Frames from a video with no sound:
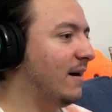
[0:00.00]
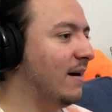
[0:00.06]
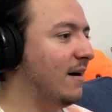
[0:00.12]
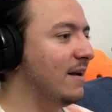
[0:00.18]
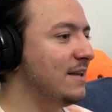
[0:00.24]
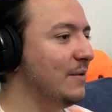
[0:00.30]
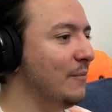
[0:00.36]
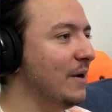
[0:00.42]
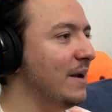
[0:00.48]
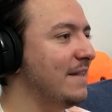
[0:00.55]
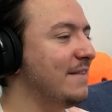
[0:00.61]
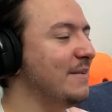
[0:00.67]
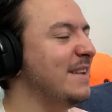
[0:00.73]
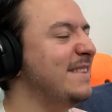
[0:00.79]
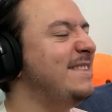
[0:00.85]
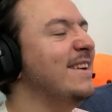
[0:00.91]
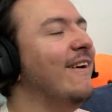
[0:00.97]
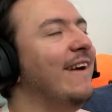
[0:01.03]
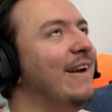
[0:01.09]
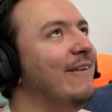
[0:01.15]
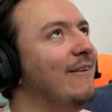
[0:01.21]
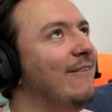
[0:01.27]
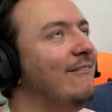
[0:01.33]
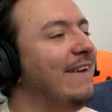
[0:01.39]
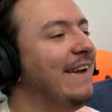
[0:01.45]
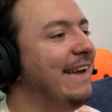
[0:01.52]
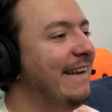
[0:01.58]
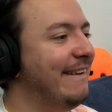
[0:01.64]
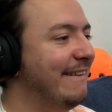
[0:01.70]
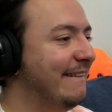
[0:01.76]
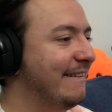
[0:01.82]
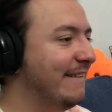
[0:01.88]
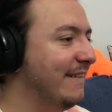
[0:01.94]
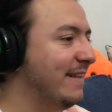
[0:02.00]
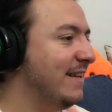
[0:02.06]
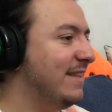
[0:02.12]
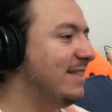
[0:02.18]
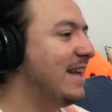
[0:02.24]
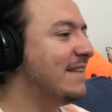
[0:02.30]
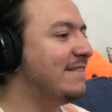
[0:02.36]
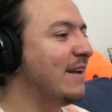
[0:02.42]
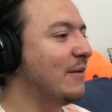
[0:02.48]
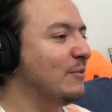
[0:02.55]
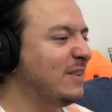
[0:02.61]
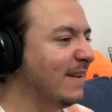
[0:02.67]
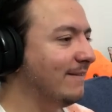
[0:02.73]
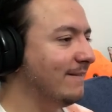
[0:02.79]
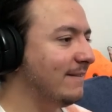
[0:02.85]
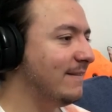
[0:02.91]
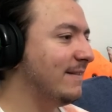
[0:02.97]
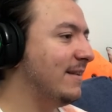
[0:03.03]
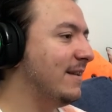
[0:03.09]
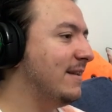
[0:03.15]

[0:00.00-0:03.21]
Aw, you wanted to enjoy it with me. That's so cute.